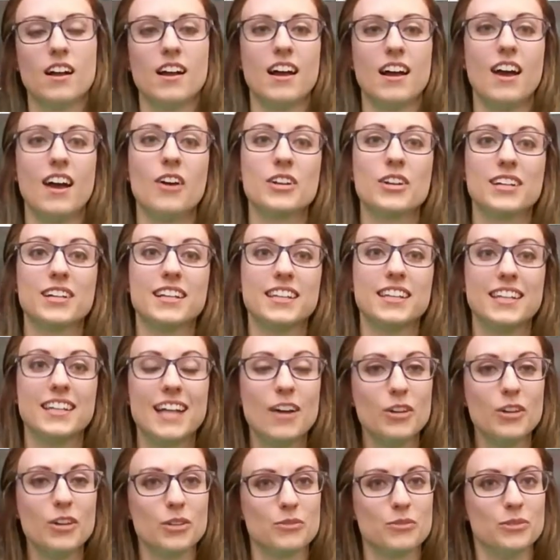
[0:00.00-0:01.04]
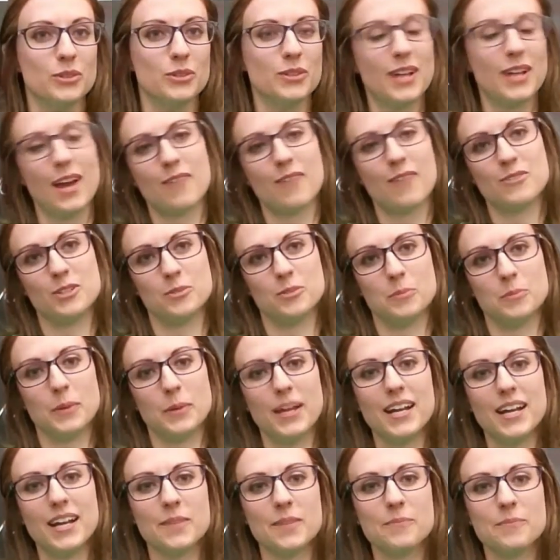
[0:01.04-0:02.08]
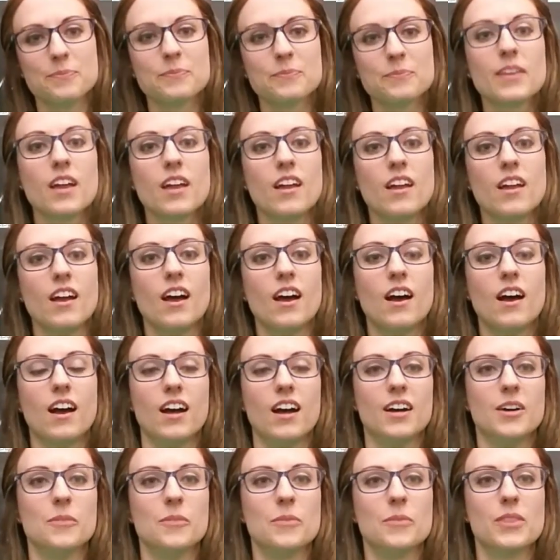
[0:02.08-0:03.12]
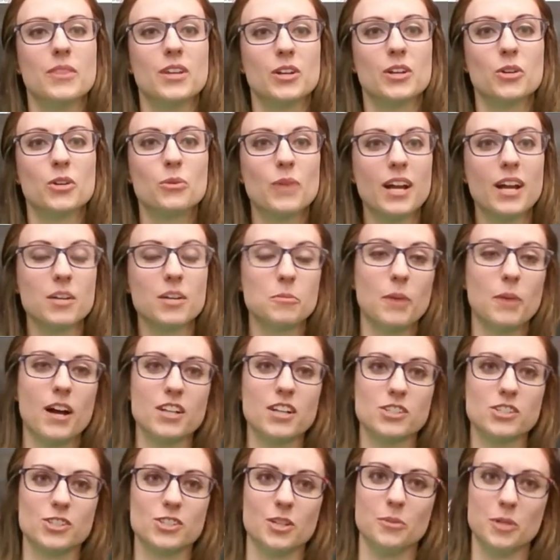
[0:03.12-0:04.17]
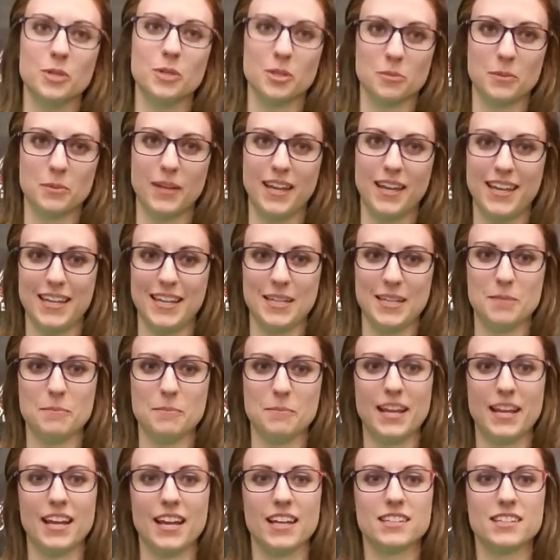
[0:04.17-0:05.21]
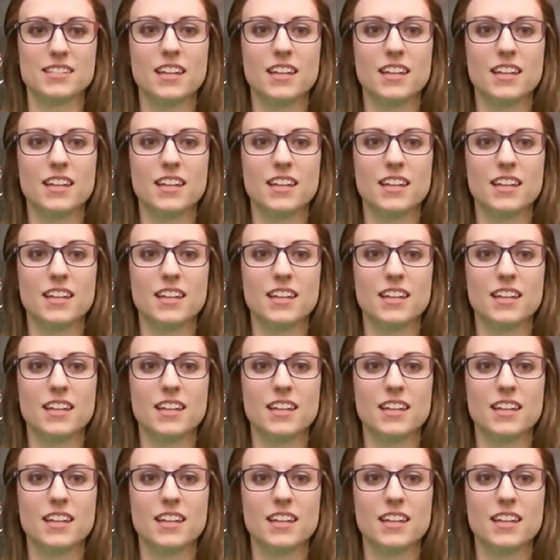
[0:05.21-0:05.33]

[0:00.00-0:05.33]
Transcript: how to clean out your flute after you've played it, the correct posture when you're playing in band,